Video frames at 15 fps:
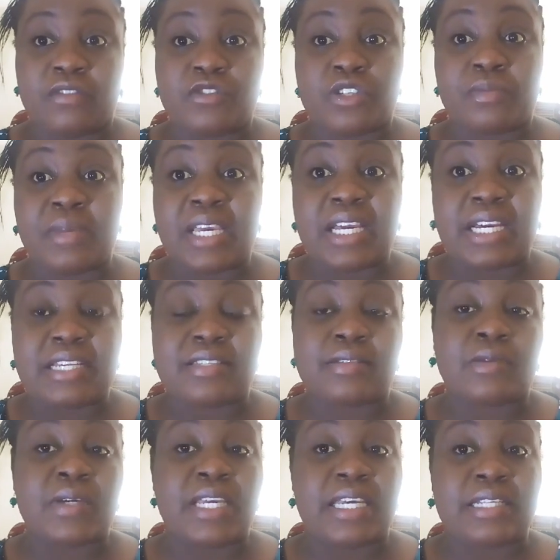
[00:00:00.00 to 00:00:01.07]
Jamaica
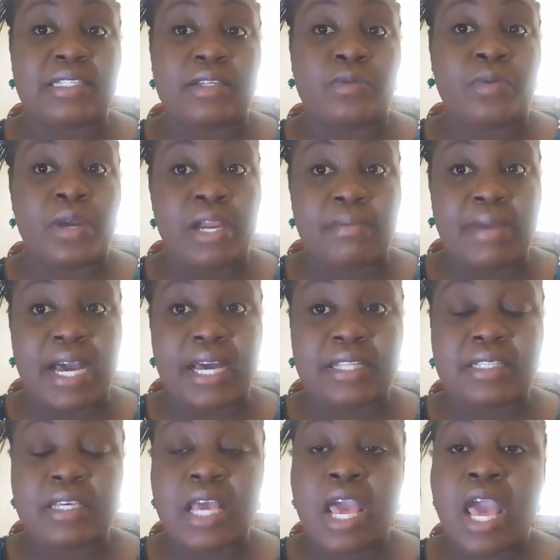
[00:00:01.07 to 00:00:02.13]
is located where I'm
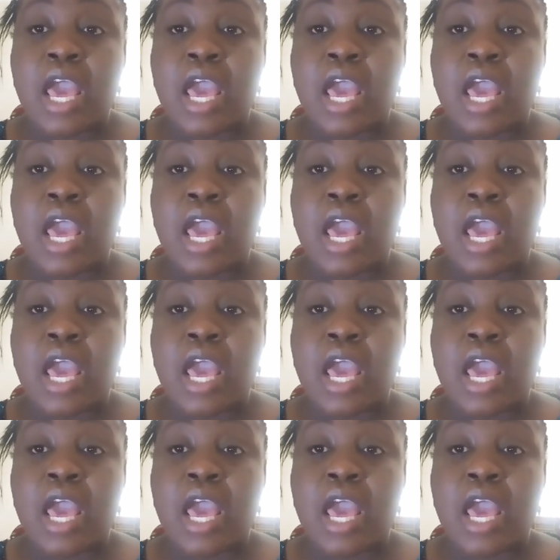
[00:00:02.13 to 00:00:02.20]
at.